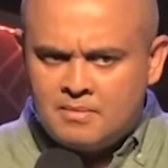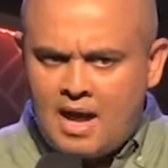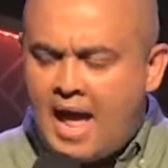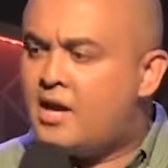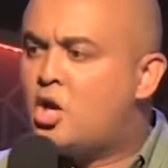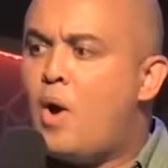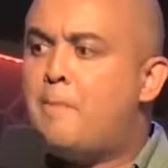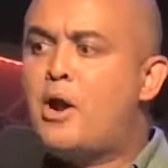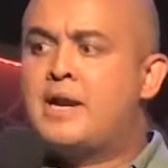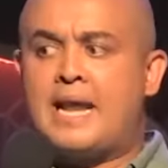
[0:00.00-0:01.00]
I grew
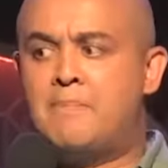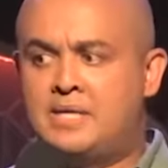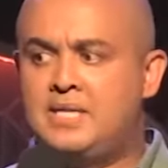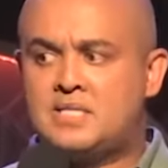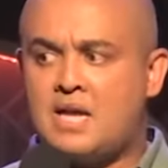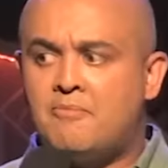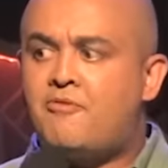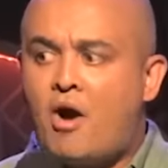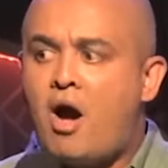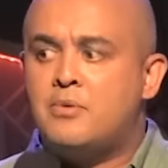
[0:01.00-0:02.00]
up on remedies, some
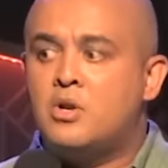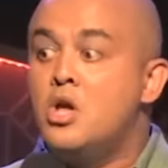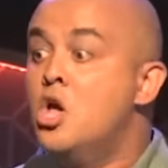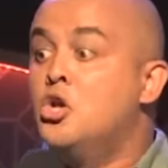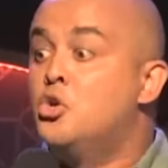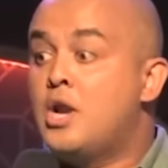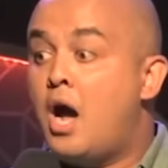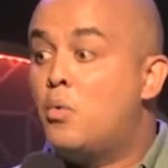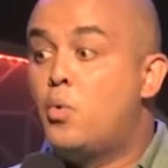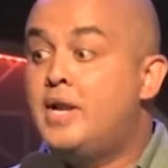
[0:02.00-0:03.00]
farm. You, you
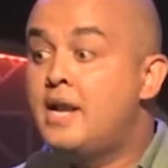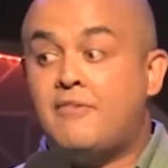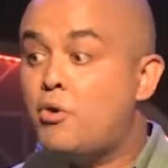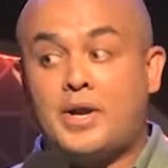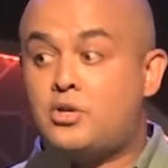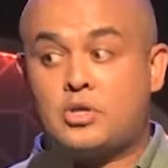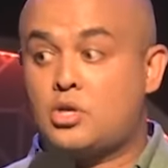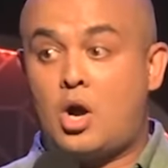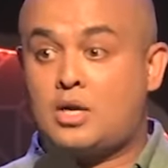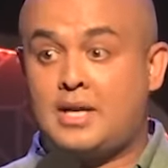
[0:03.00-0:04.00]
know, we never went to the
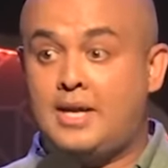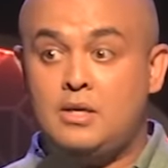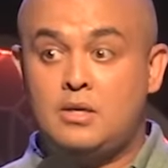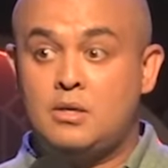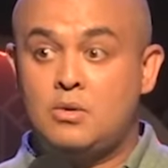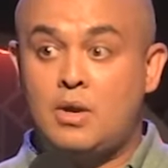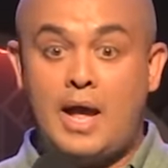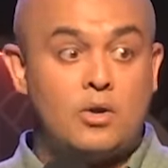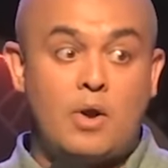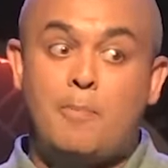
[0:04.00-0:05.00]
doctor. Eh?
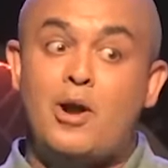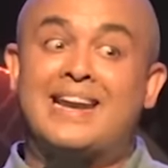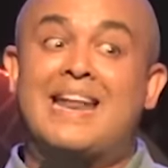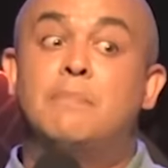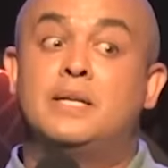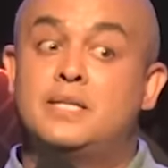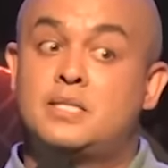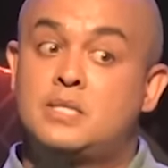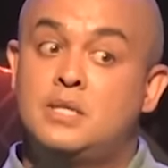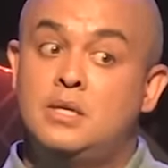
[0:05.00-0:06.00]
I grew up on
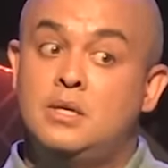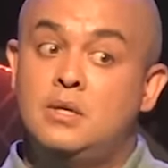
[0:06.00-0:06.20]
remedies.